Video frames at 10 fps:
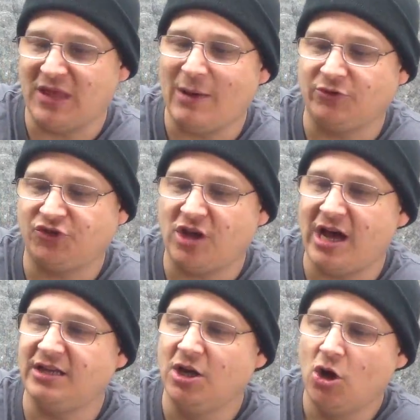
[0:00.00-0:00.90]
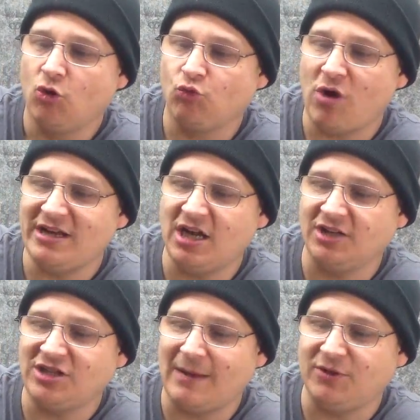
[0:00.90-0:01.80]
That will slide right
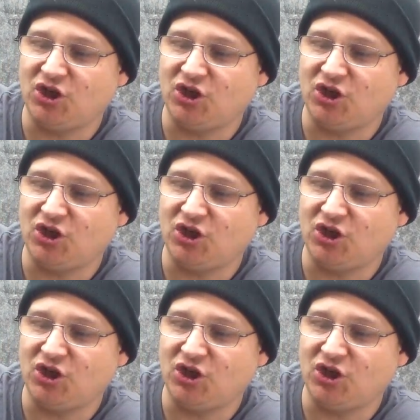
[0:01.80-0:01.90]
on top